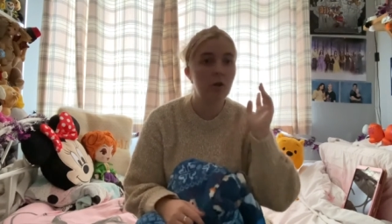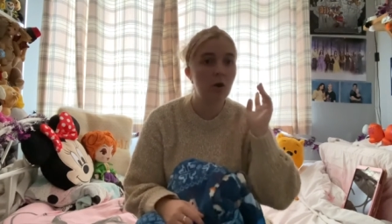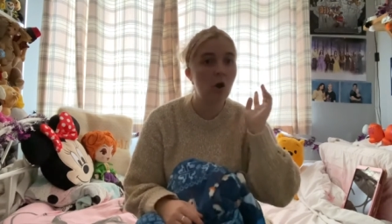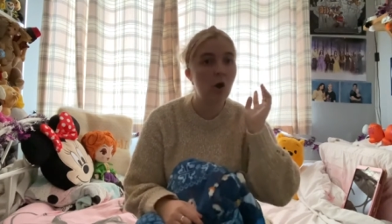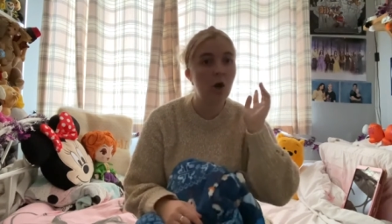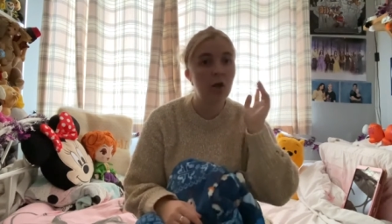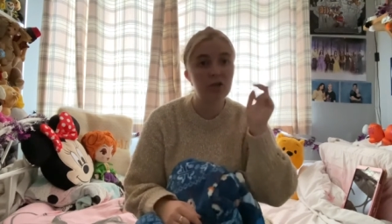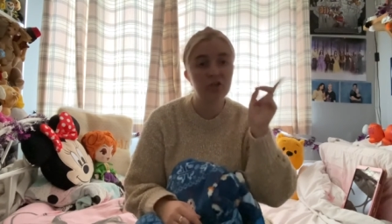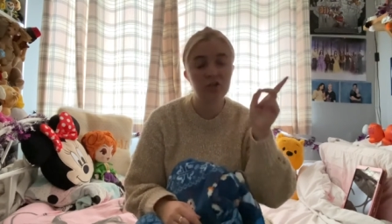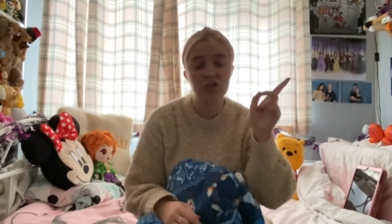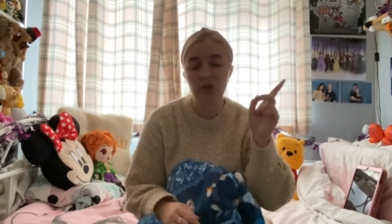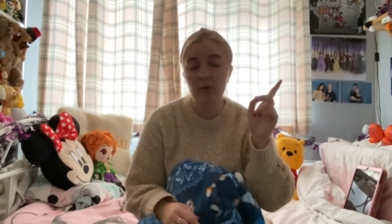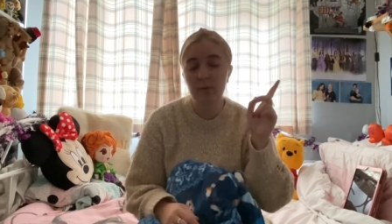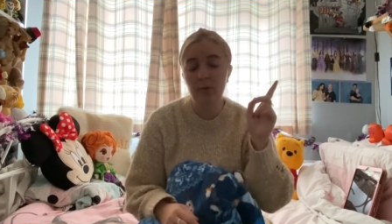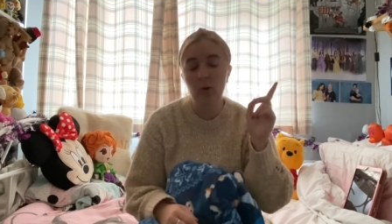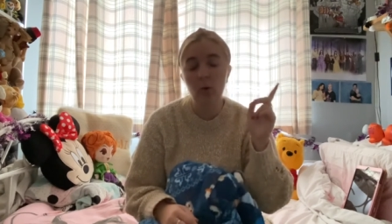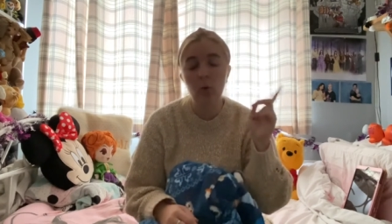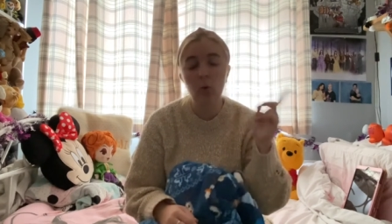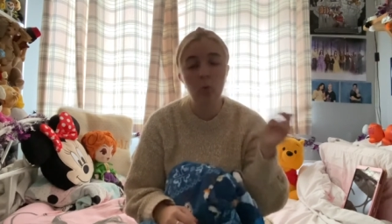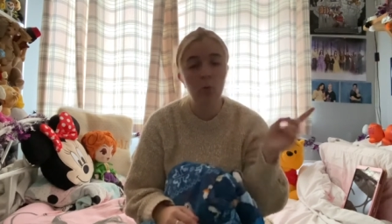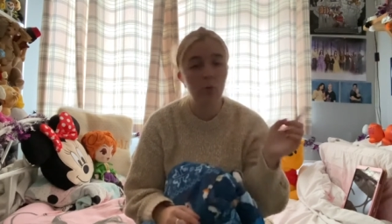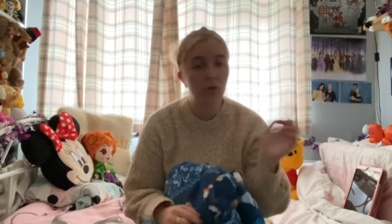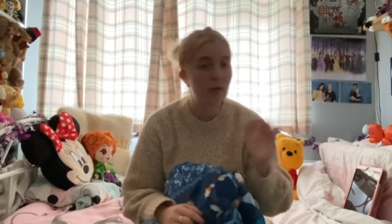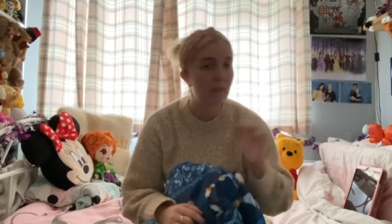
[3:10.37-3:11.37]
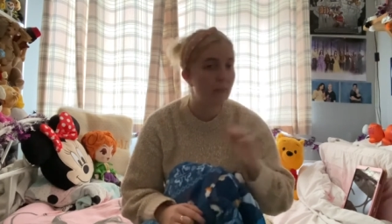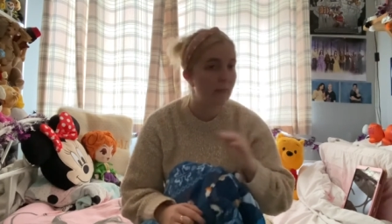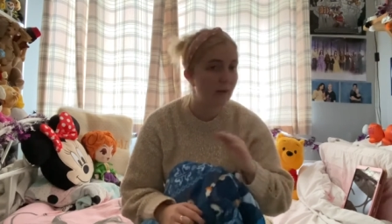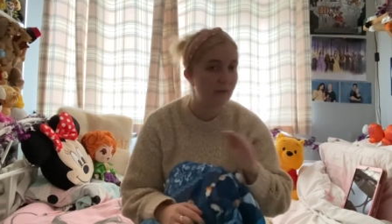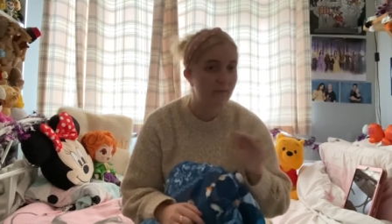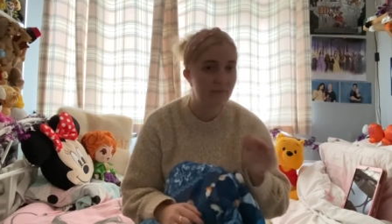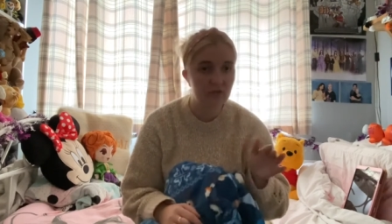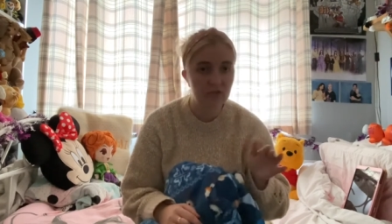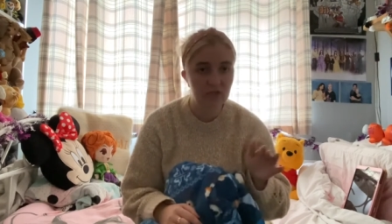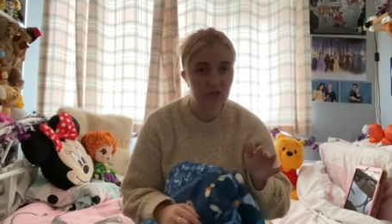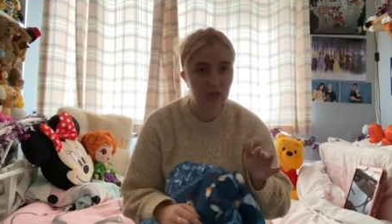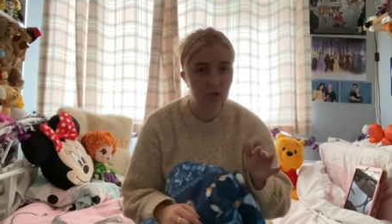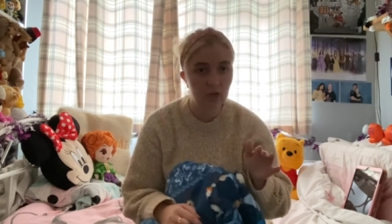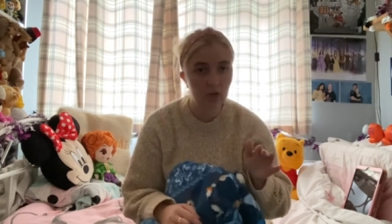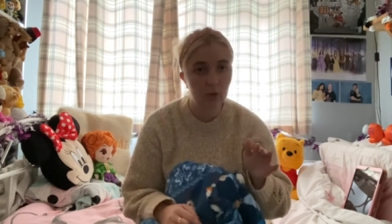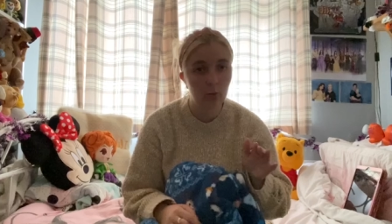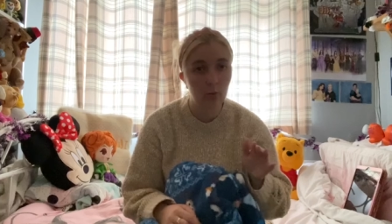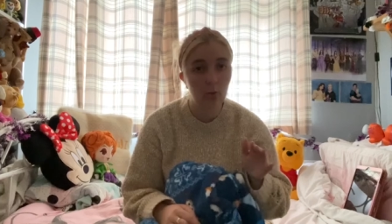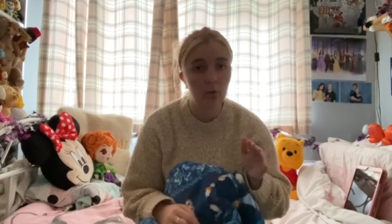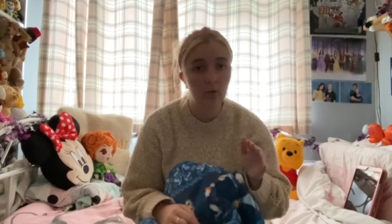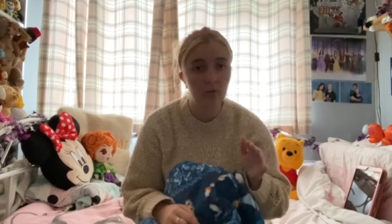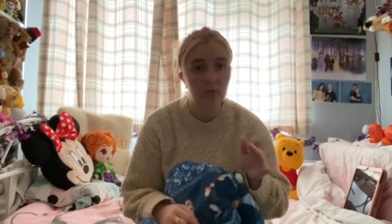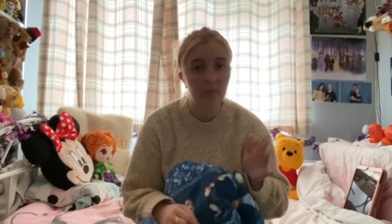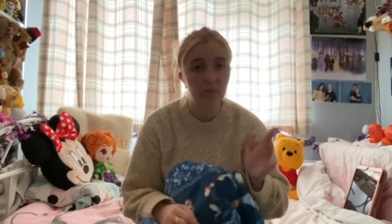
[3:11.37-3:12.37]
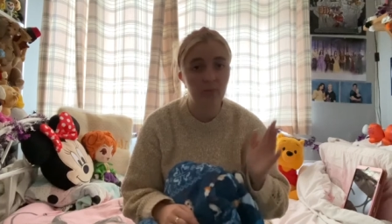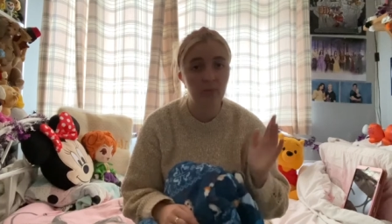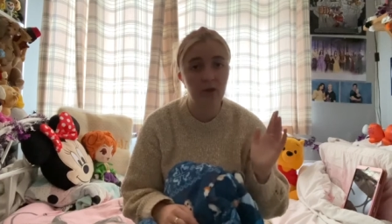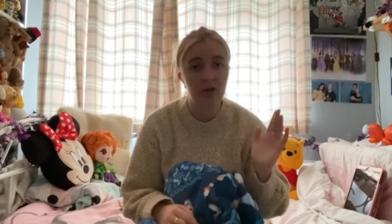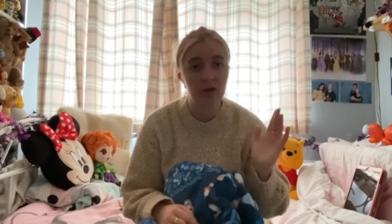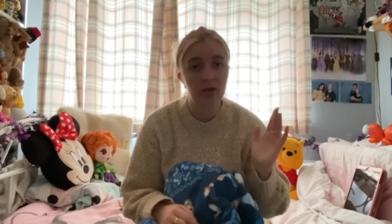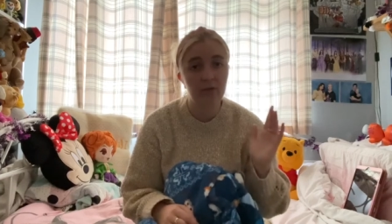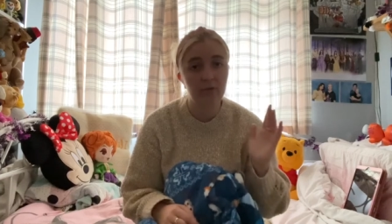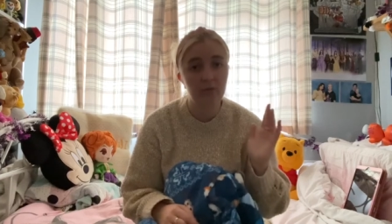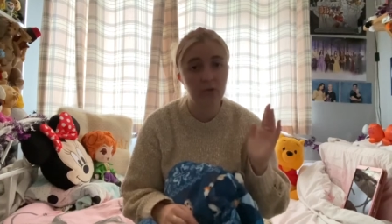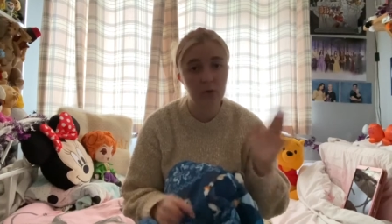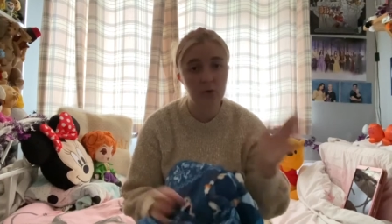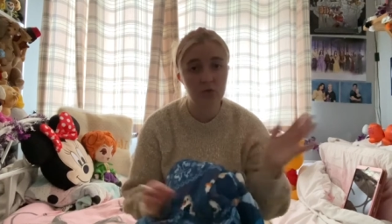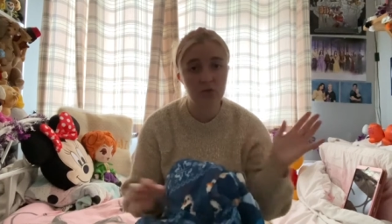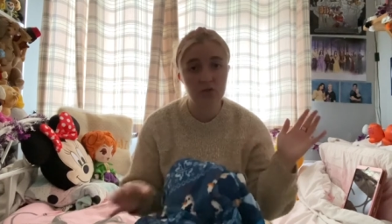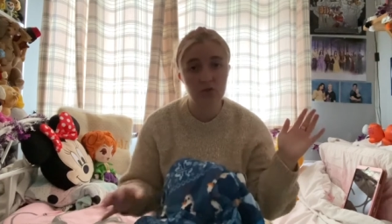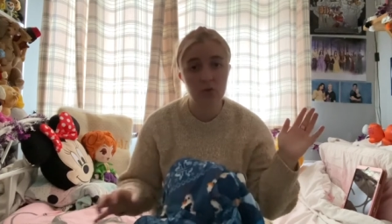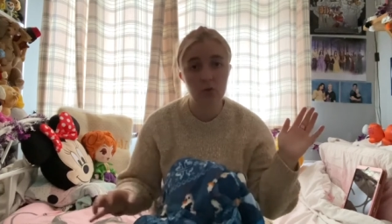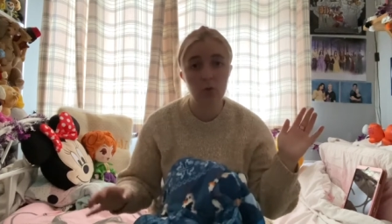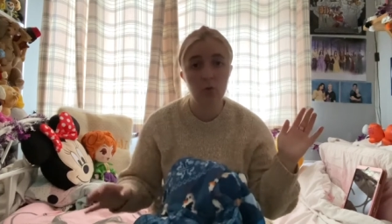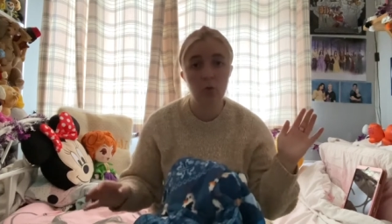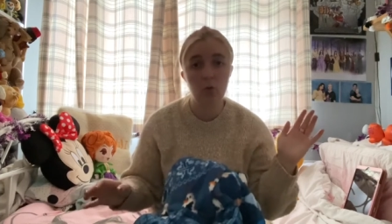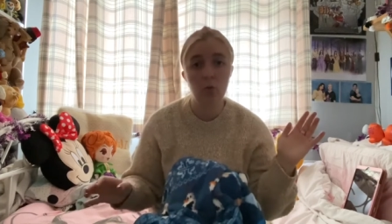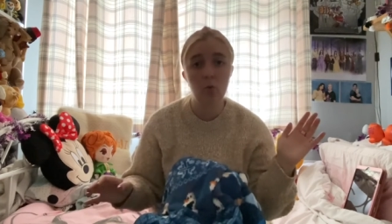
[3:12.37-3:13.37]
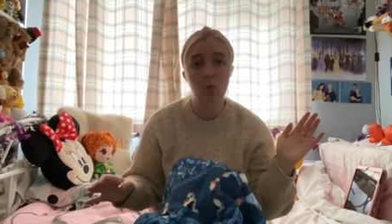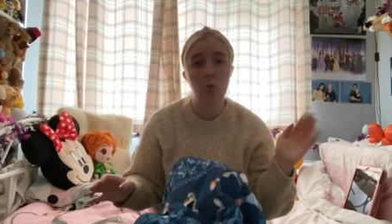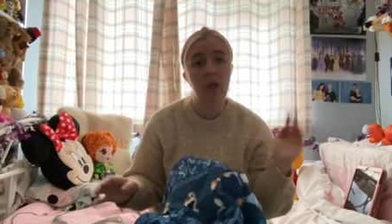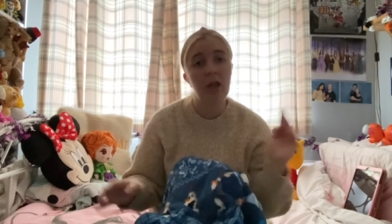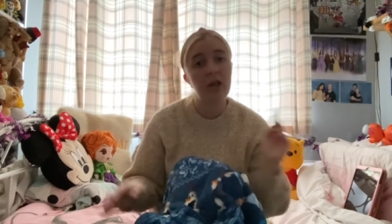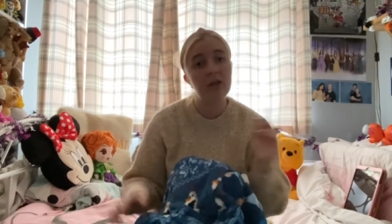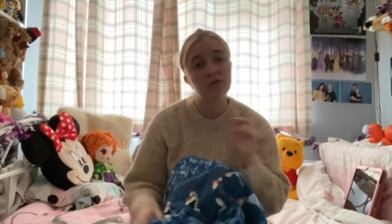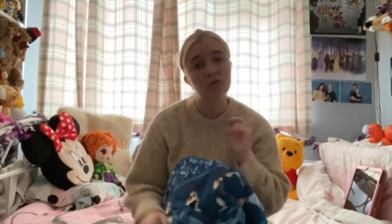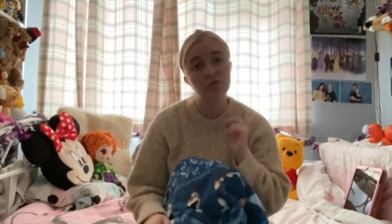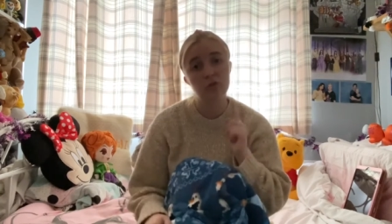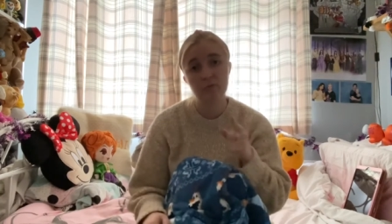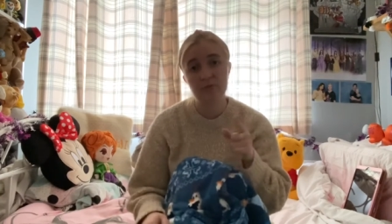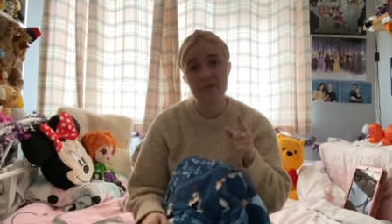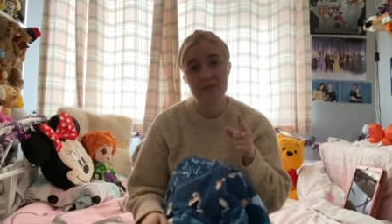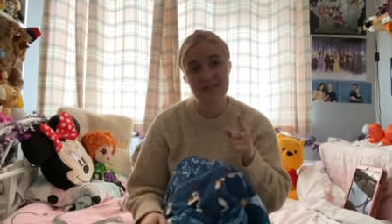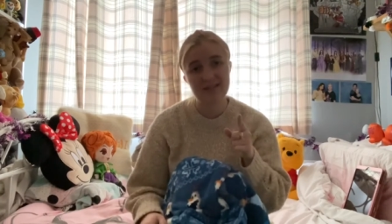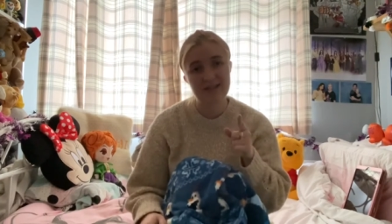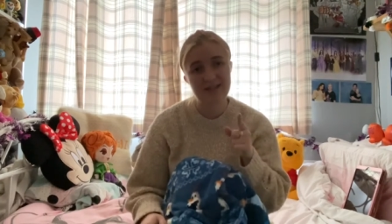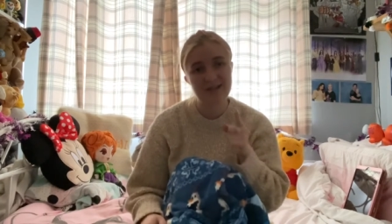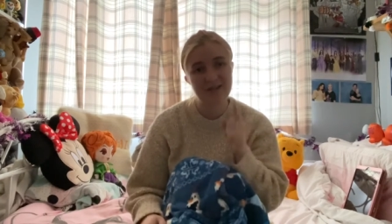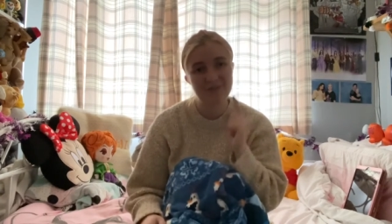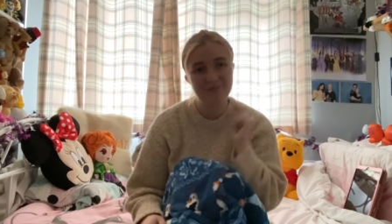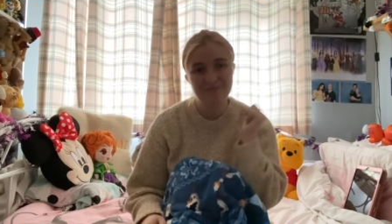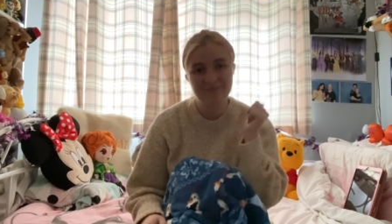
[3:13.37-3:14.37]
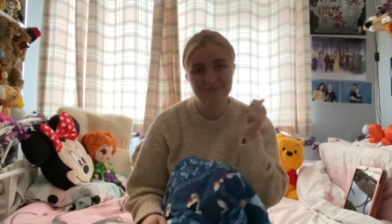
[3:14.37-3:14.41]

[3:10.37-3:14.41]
I show it all in that video of my Frozen haul and Shop Disney.